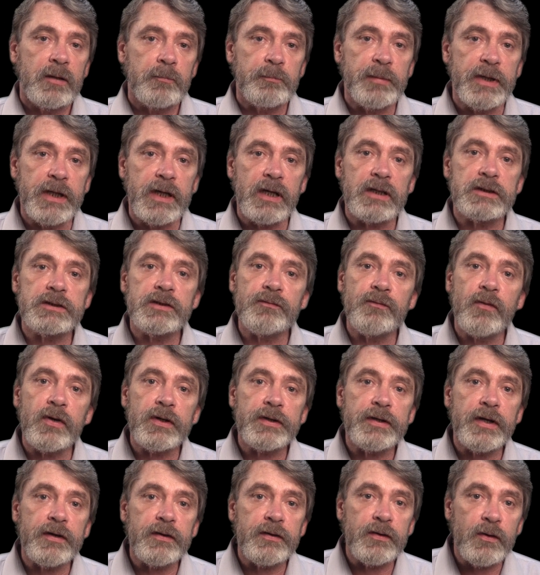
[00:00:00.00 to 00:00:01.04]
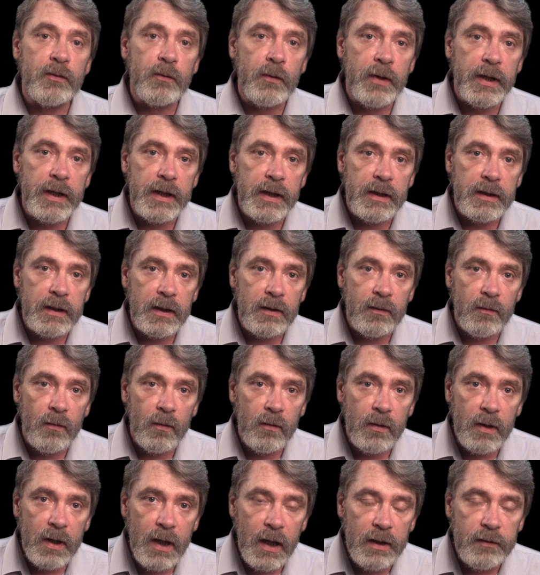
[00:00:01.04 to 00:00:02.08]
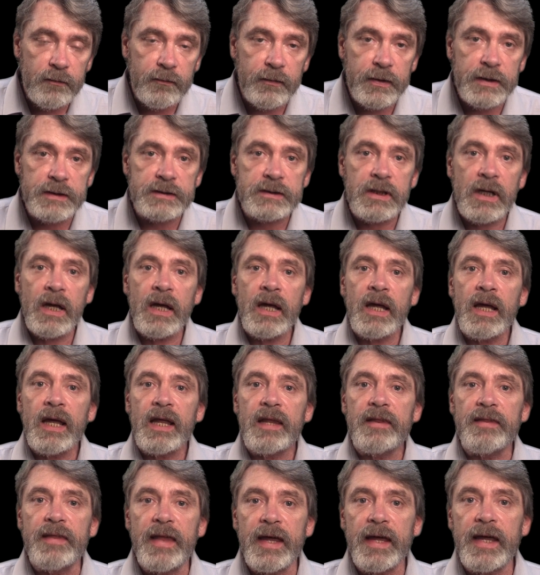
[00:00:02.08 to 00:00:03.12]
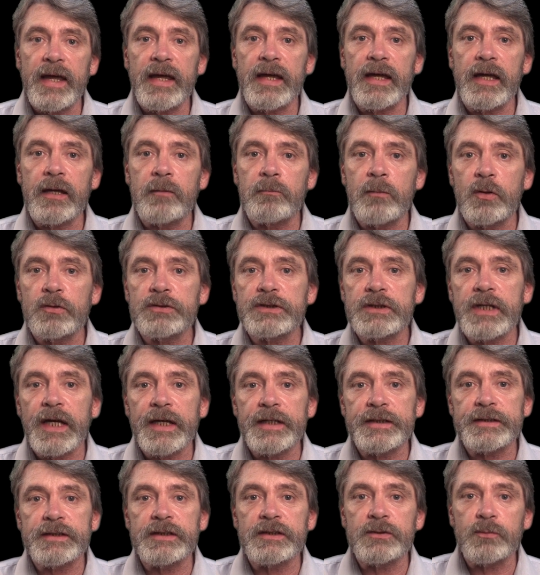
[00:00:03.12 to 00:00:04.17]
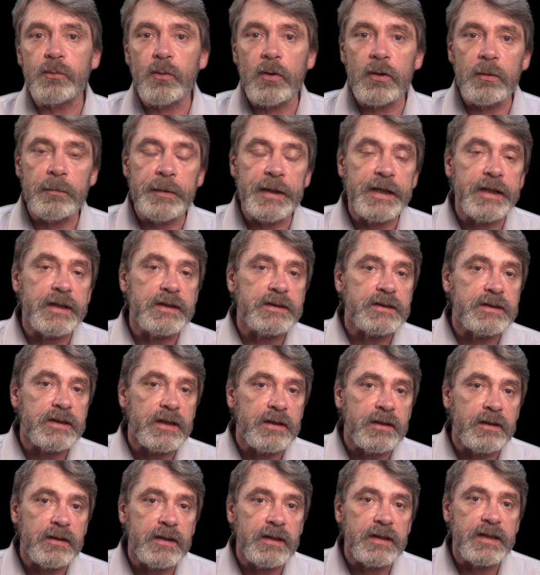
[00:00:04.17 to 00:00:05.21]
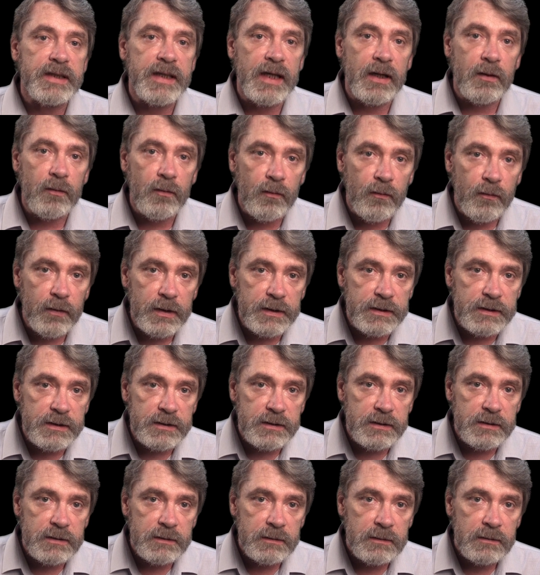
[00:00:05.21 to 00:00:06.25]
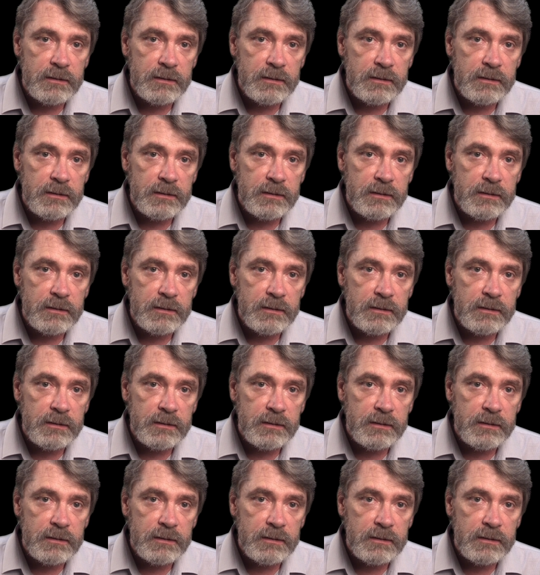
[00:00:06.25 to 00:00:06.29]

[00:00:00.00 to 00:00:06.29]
because of what they're doing in their own countries, they, in most cases, will be considered terrorists.